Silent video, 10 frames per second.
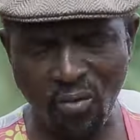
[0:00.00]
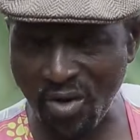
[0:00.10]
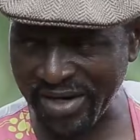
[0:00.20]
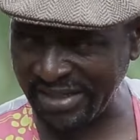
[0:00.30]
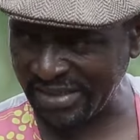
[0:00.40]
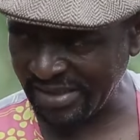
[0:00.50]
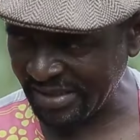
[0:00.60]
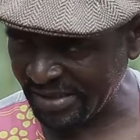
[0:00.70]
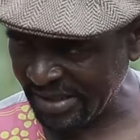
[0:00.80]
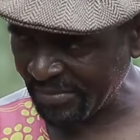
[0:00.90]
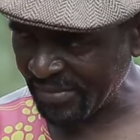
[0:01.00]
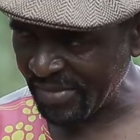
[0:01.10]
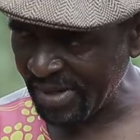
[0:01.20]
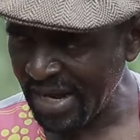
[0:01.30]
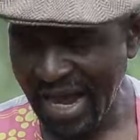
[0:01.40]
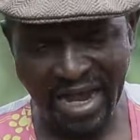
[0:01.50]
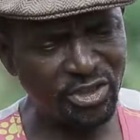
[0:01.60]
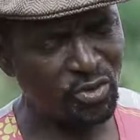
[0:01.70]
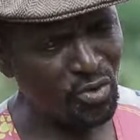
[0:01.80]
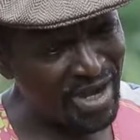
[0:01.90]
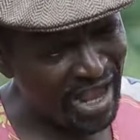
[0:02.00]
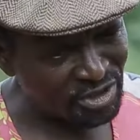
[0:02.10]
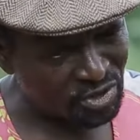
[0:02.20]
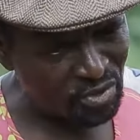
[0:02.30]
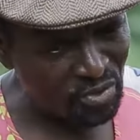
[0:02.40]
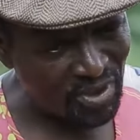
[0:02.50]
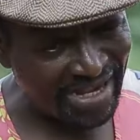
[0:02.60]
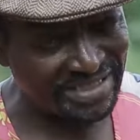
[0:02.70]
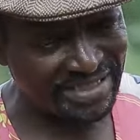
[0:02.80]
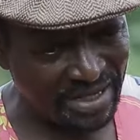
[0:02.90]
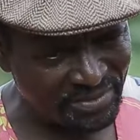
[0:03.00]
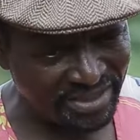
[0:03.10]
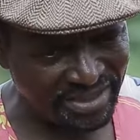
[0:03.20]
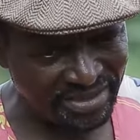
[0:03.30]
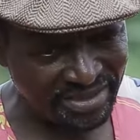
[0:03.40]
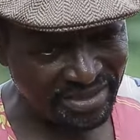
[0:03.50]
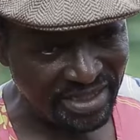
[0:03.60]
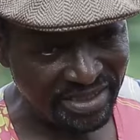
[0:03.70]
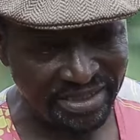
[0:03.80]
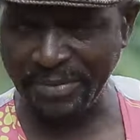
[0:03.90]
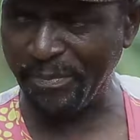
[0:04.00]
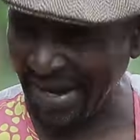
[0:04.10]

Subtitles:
a working system. As soon as you accept this, the